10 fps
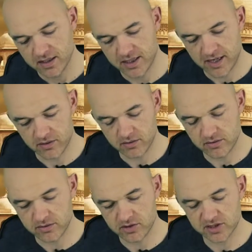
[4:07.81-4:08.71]
Now,
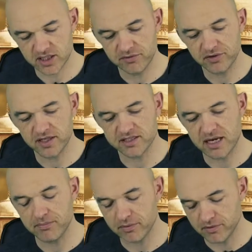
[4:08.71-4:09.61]
just to give you an
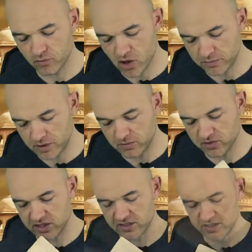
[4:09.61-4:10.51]
example of why people
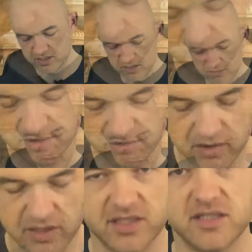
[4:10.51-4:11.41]
see things
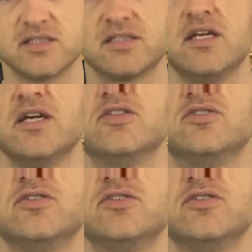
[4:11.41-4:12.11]
differently, look at this.